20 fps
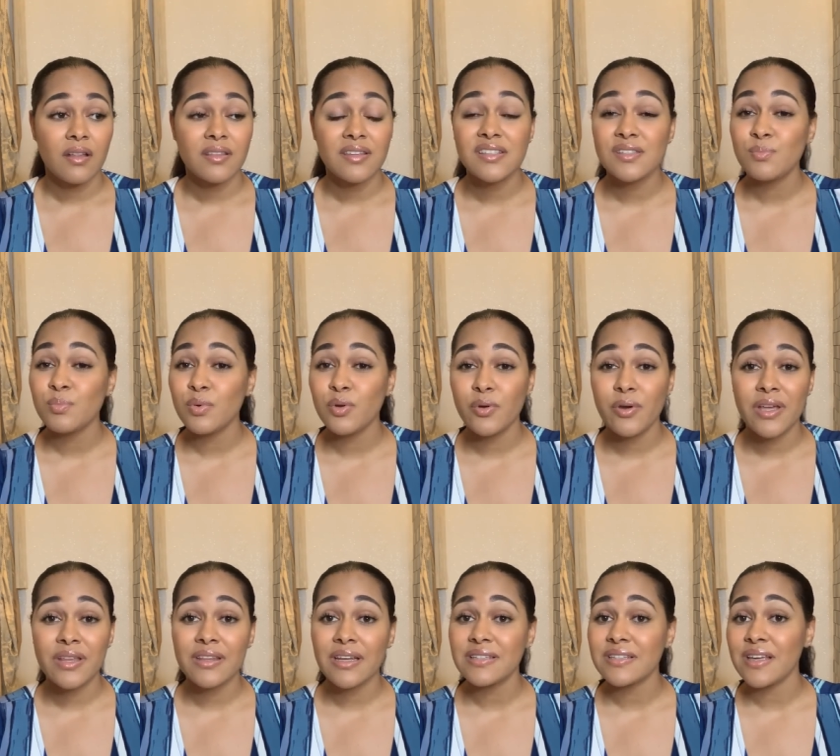this
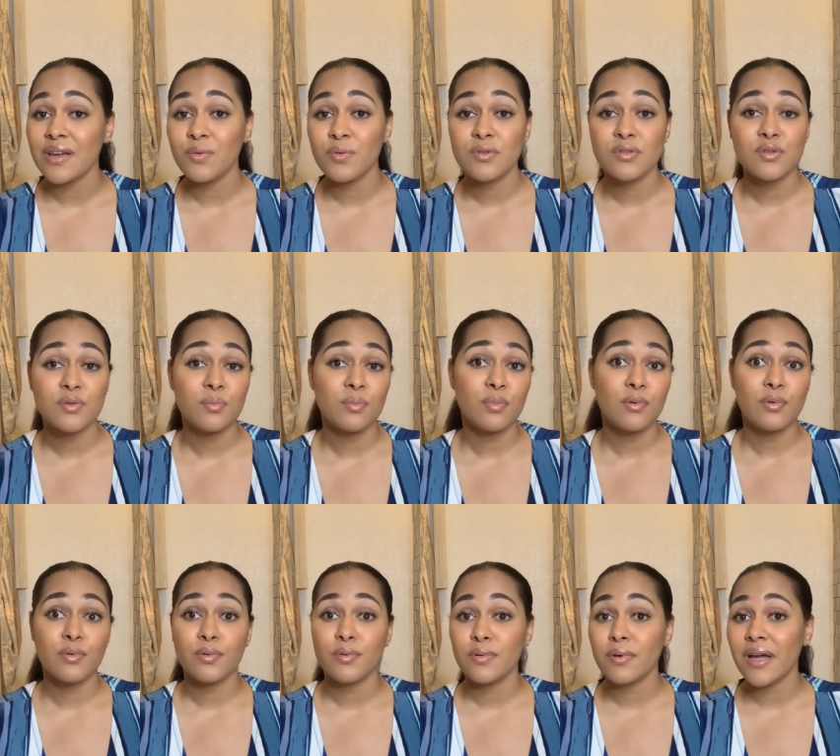blowing that I want to
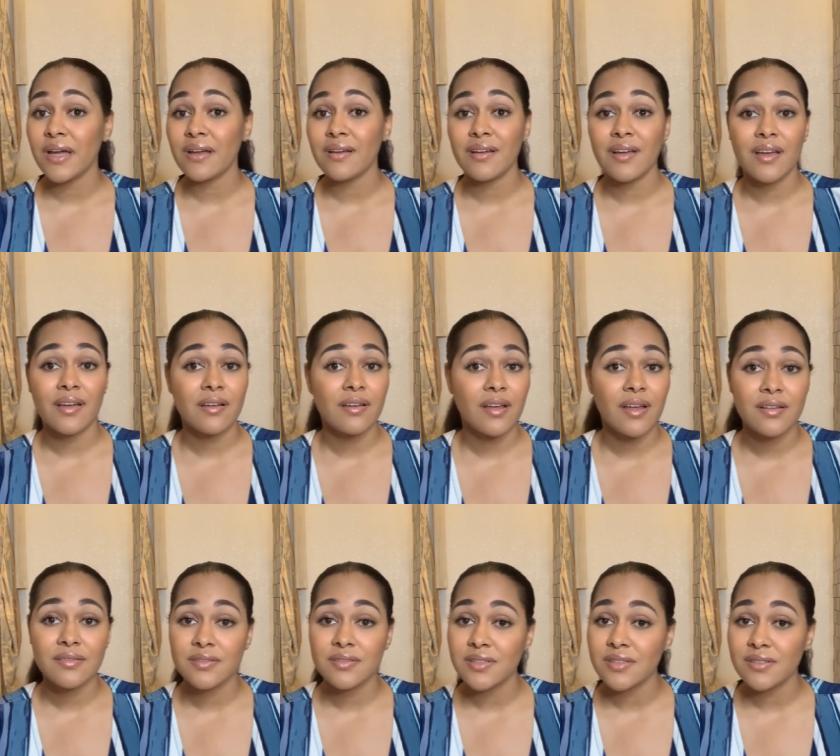blow, I
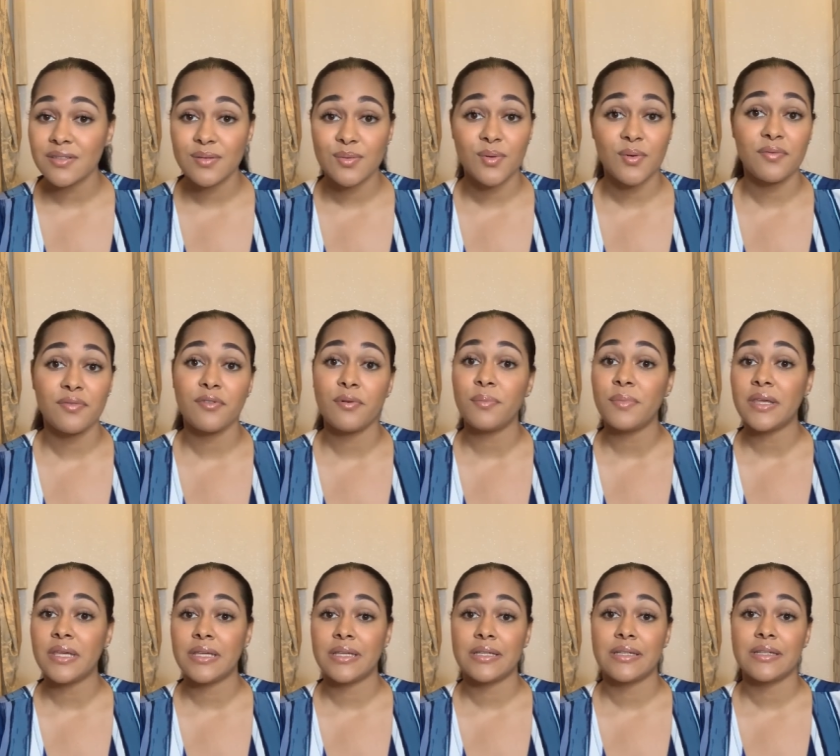this is not for
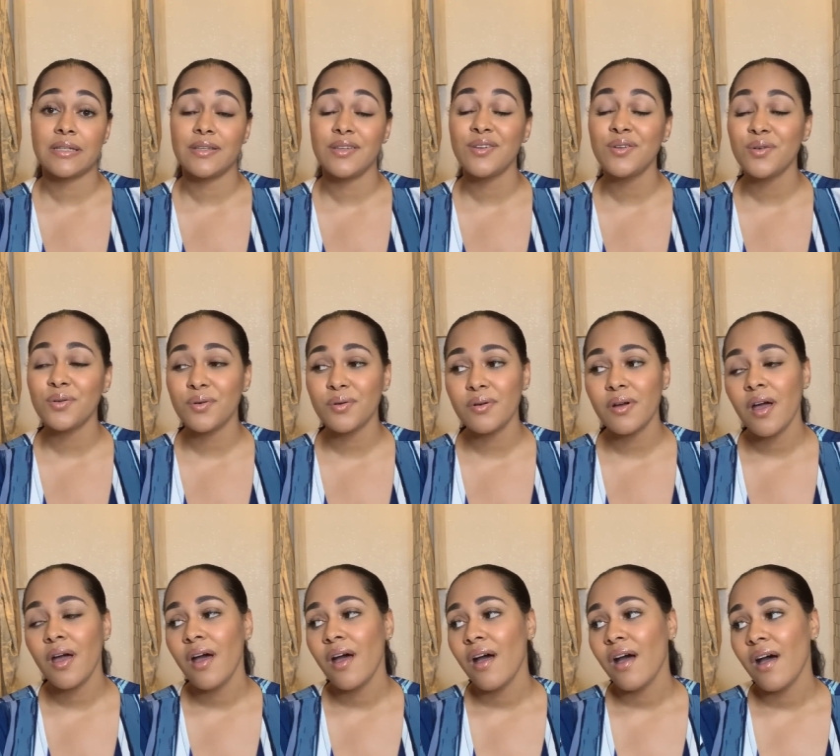me, you know.
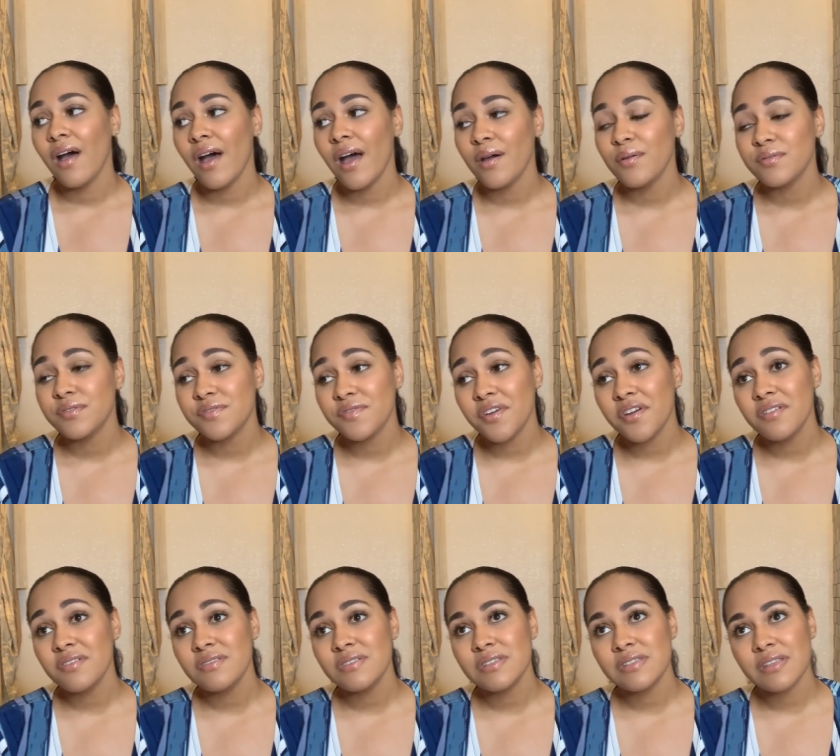I was
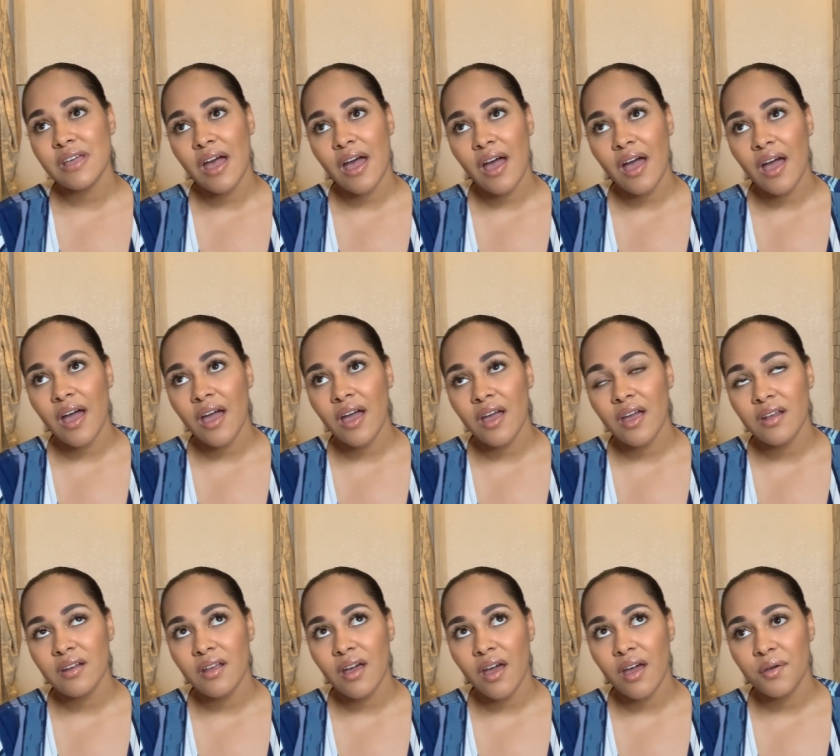very
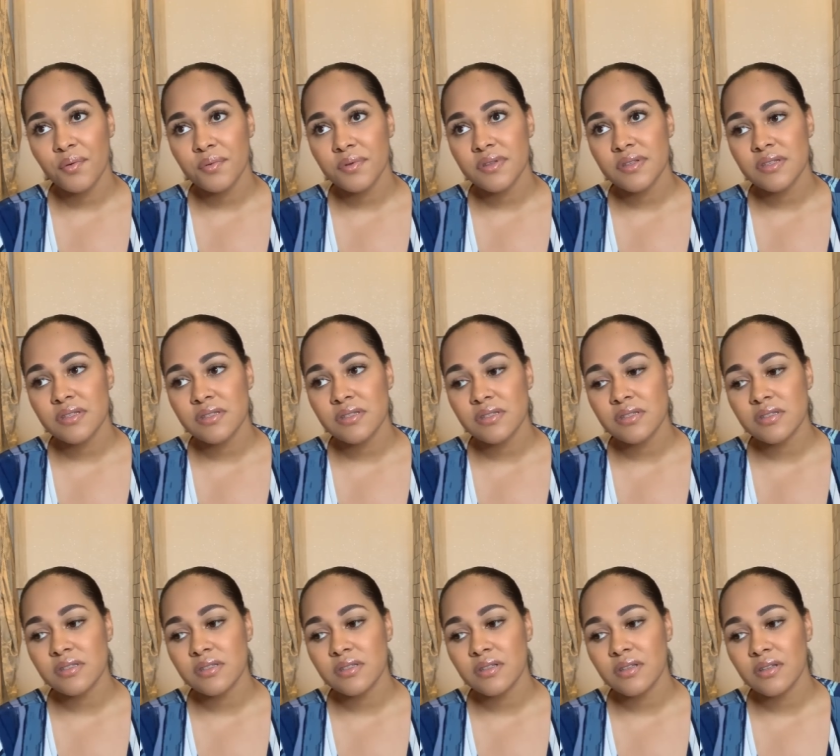sad. I was
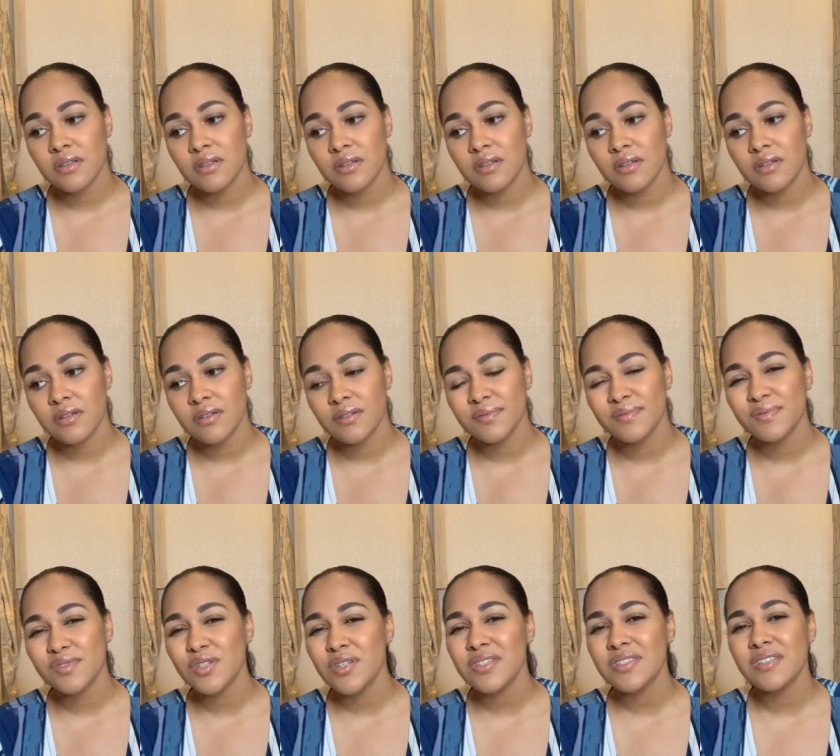
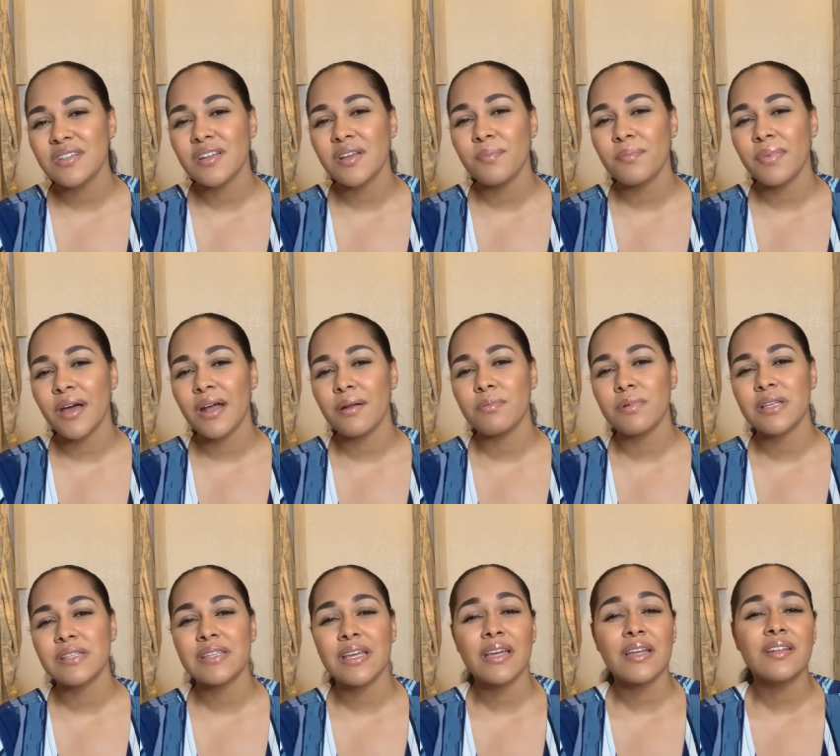just in a bad
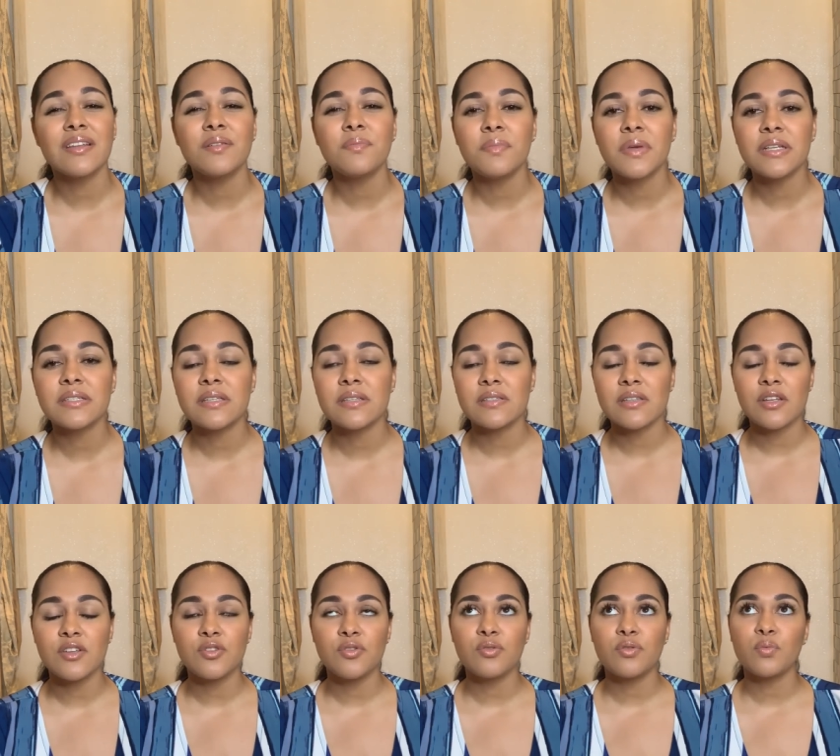place. Like it didn't make sense.
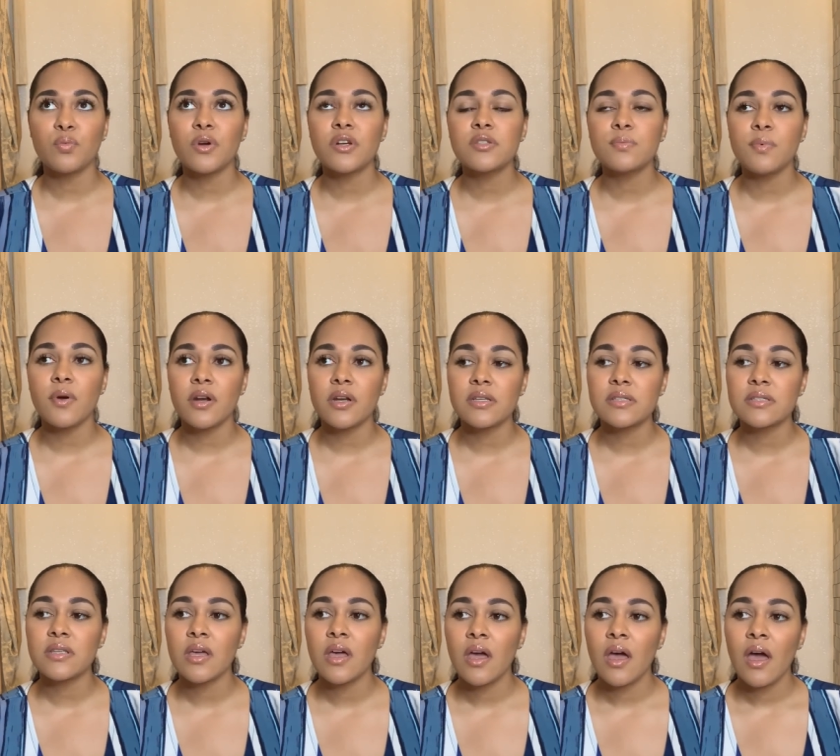And you know, the worst part is
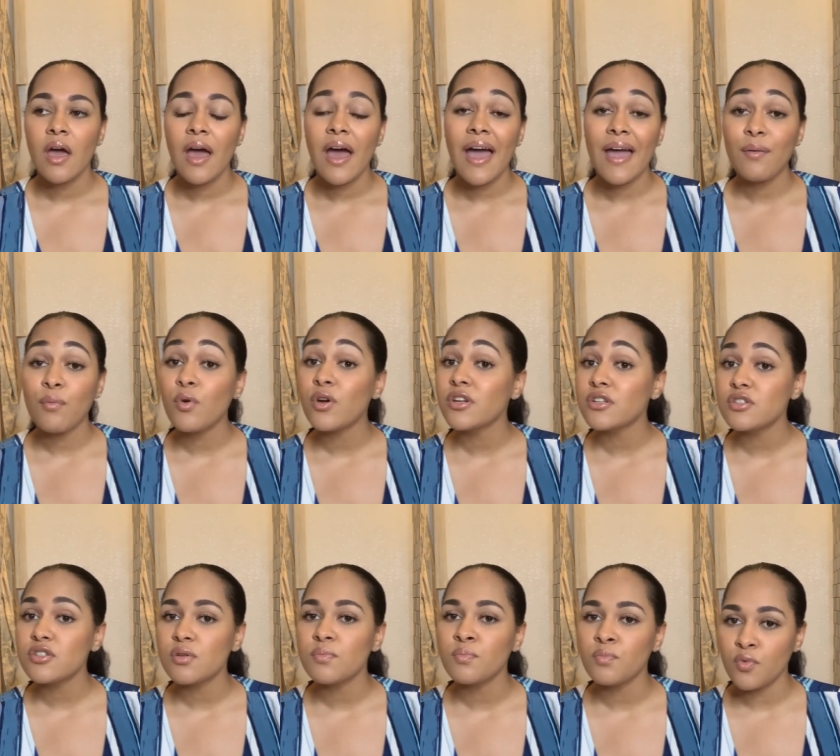I wanted
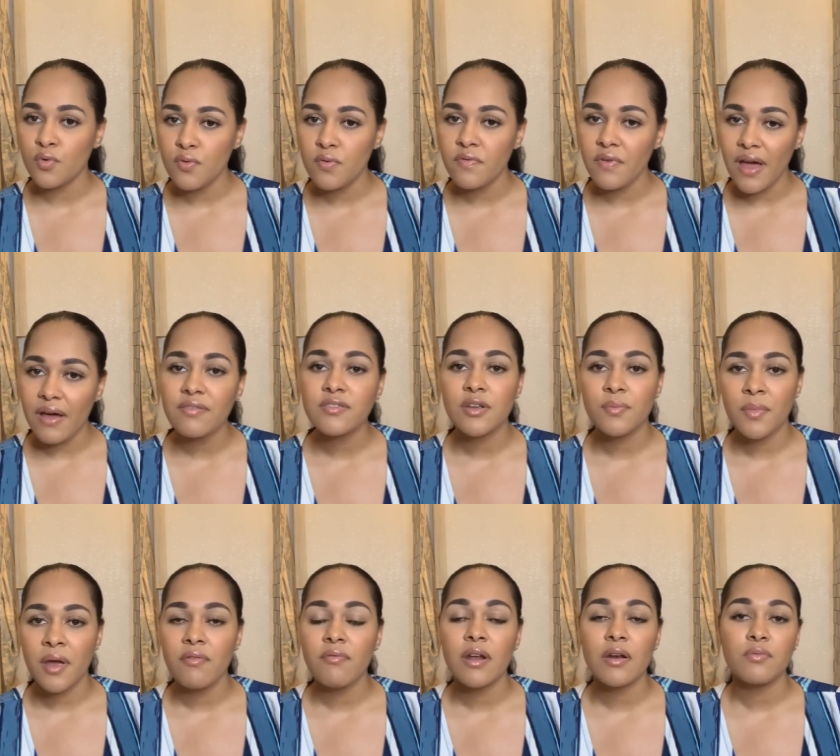to move after
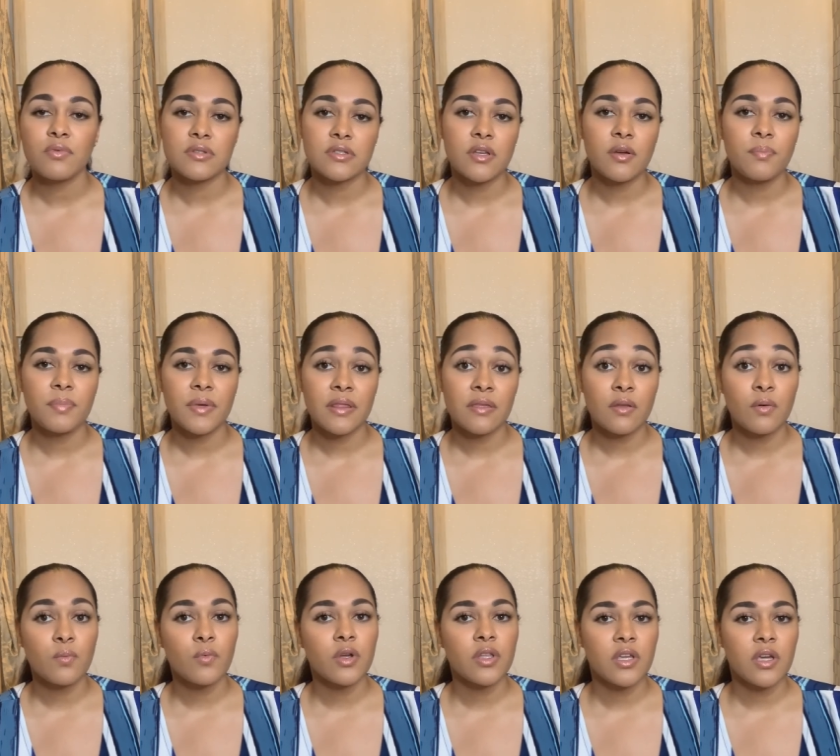my rent was up in the
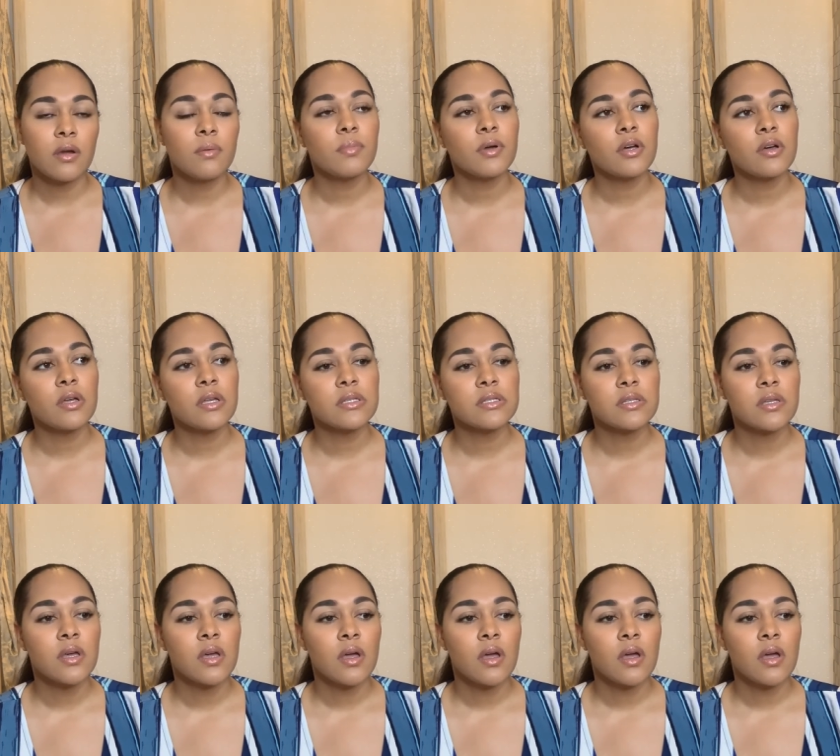one year because